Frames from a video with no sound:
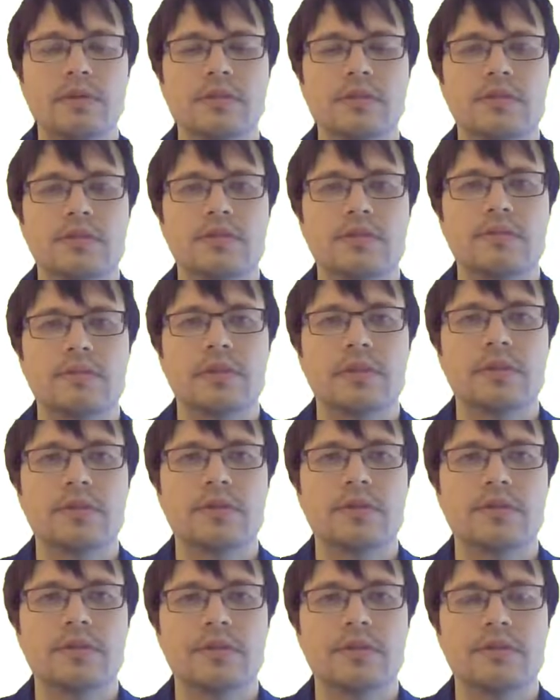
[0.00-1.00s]
So in
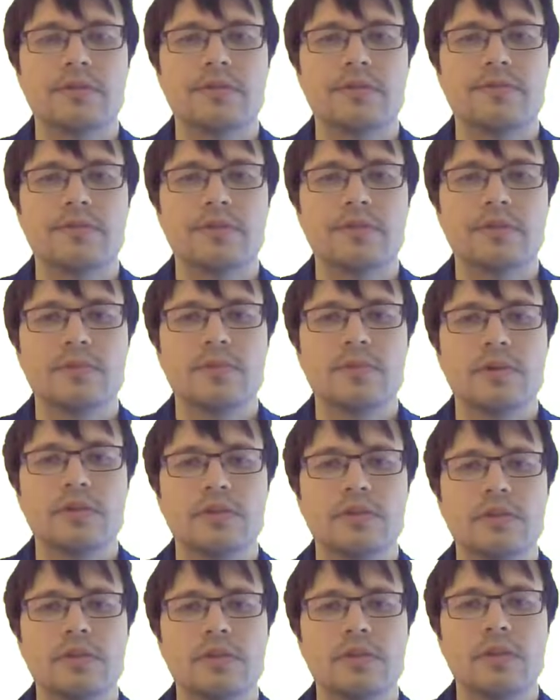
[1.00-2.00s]
contrast to the first
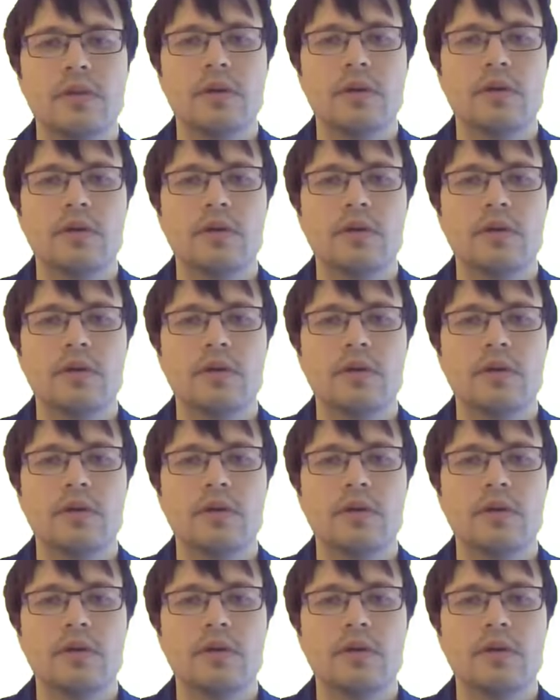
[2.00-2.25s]
version,